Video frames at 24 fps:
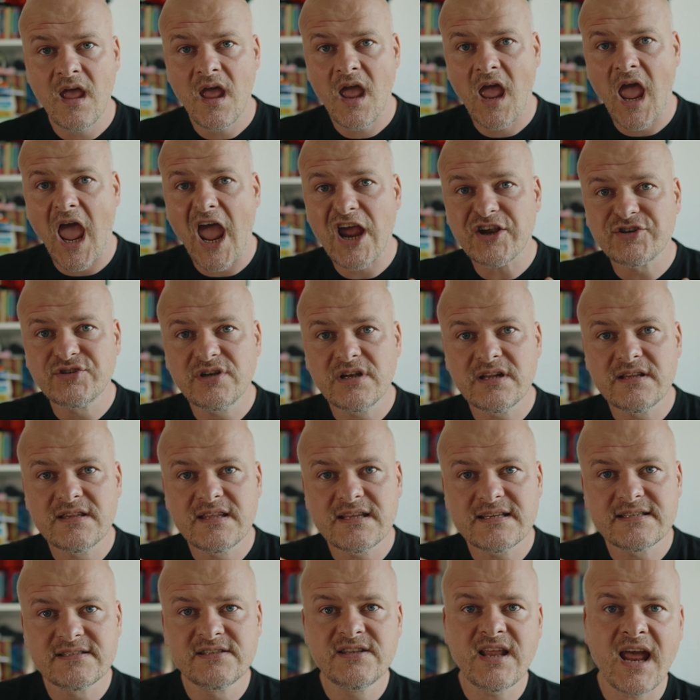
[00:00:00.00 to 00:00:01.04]
Actually,
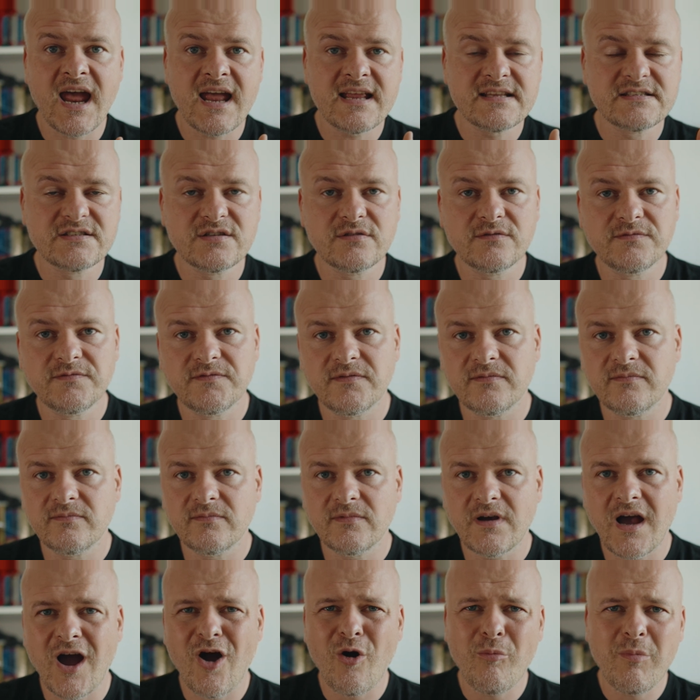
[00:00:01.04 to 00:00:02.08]
this dance of
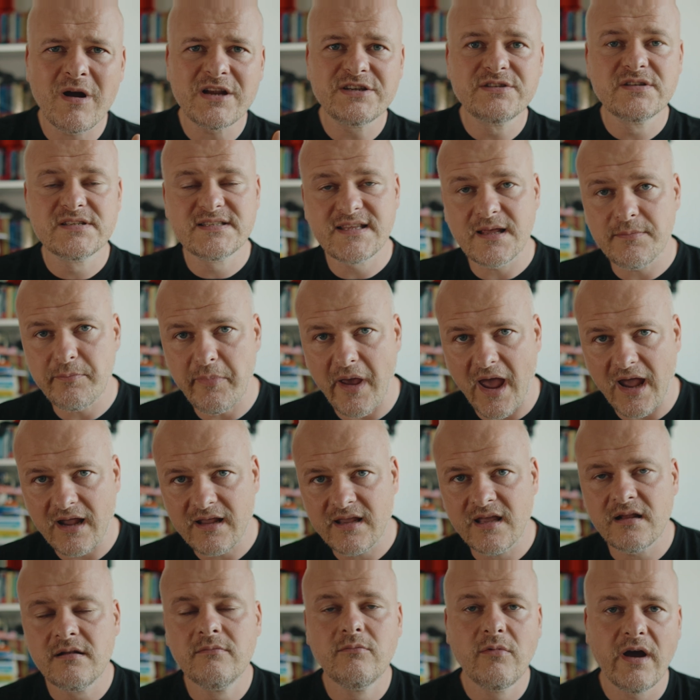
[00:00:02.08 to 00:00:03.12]
how much to step back
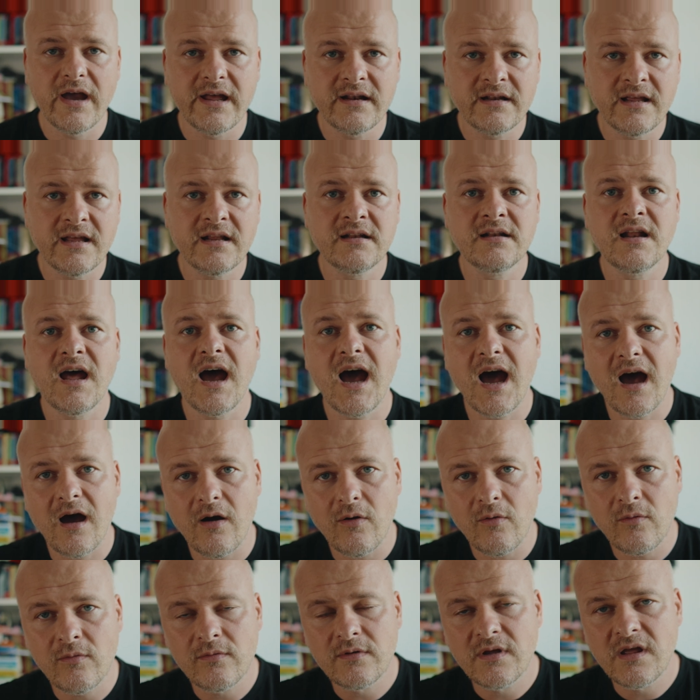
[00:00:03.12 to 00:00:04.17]
and when and
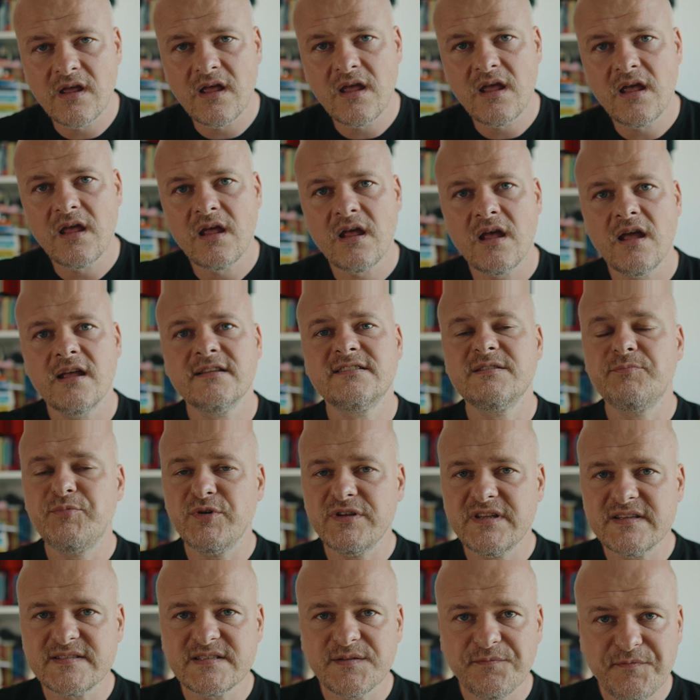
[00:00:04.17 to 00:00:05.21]
how, it's a
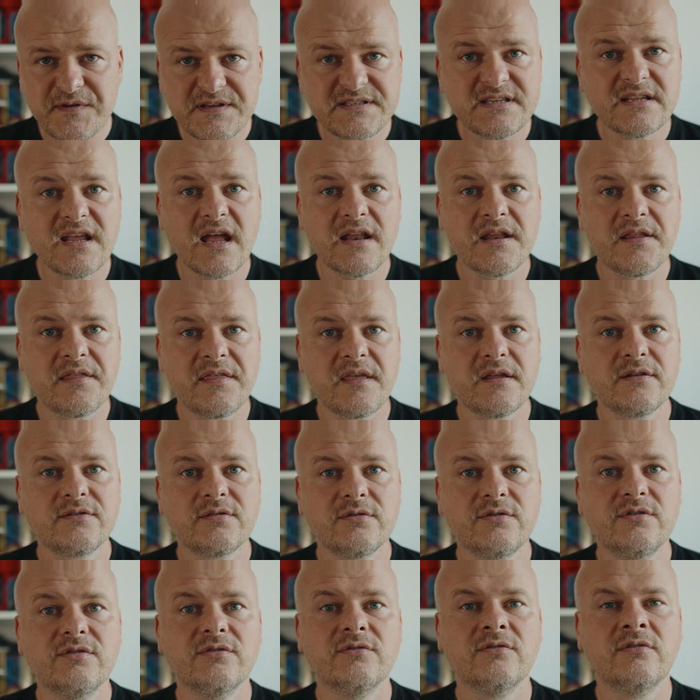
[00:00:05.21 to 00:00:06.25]
pretty sophisticated thing to
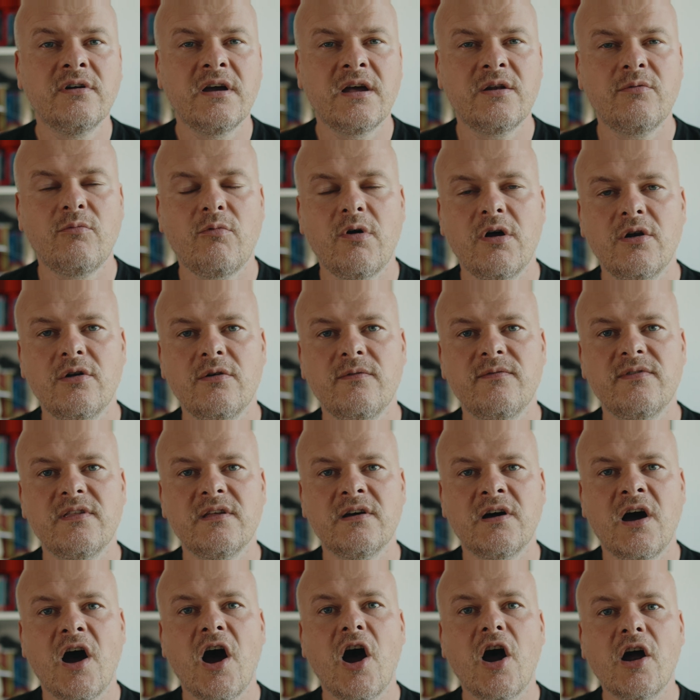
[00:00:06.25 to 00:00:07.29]
do and one of the
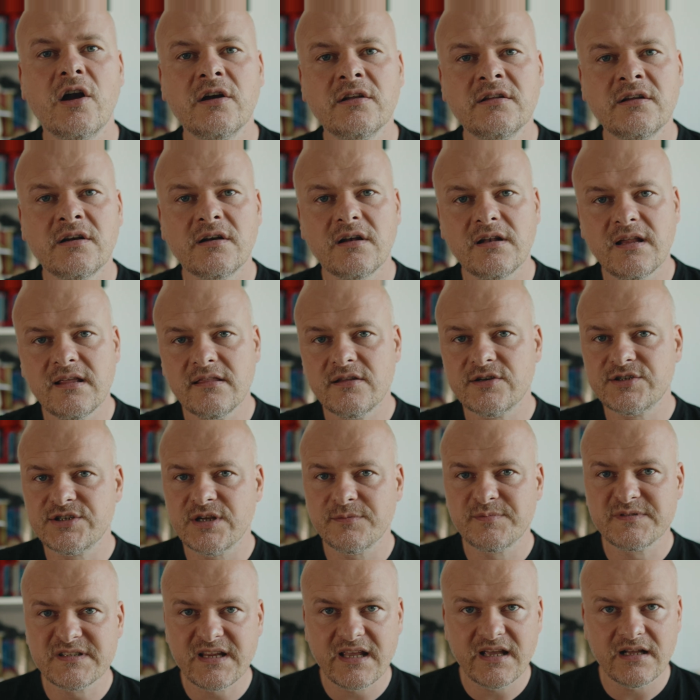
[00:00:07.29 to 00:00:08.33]
harder
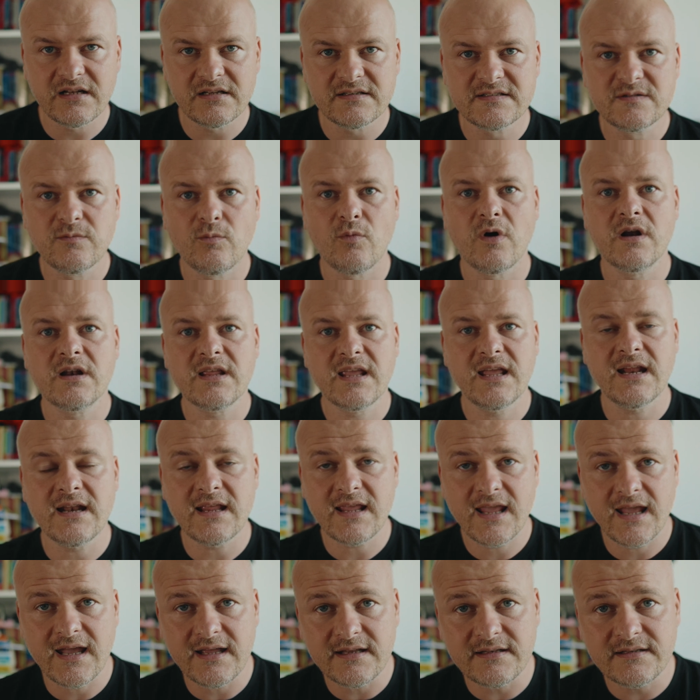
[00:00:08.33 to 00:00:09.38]
leadership skills one can
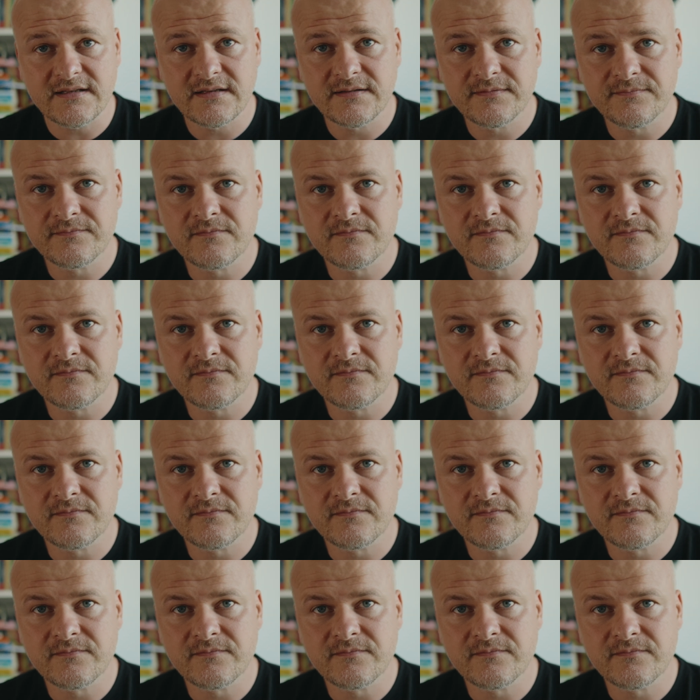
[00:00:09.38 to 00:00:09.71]
get.